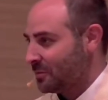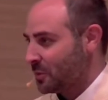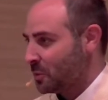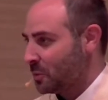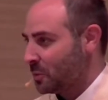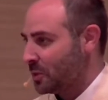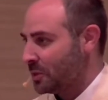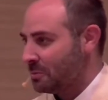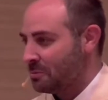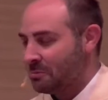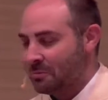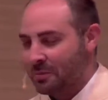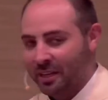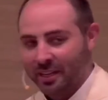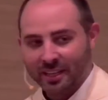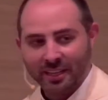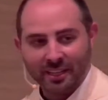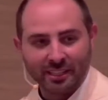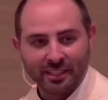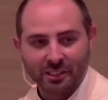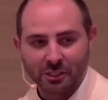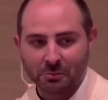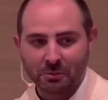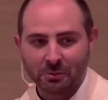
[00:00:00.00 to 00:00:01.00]
with many
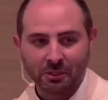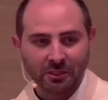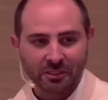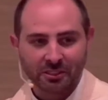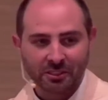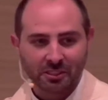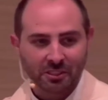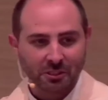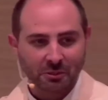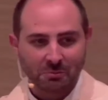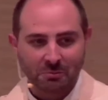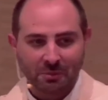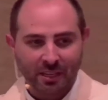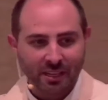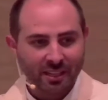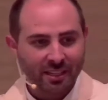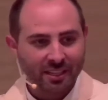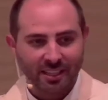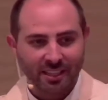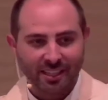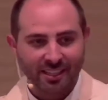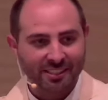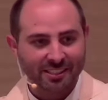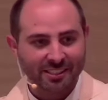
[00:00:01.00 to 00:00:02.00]
experiences, many
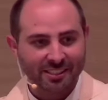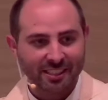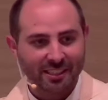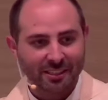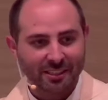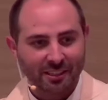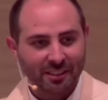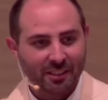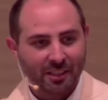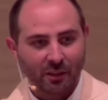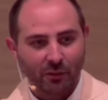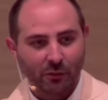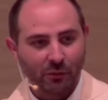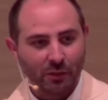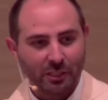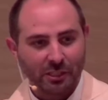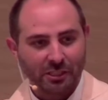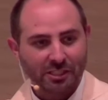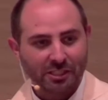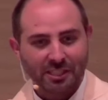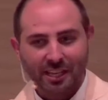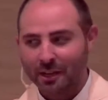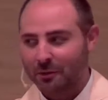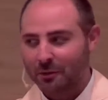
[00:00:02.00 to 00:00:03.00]
things that if we
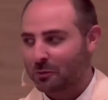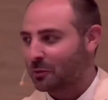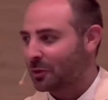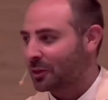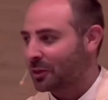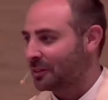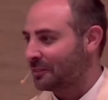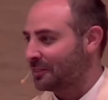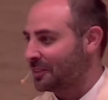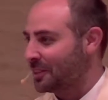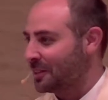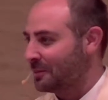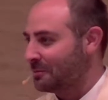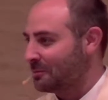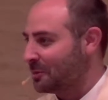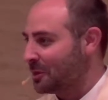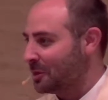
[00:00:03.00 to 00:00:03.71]
just had one of them,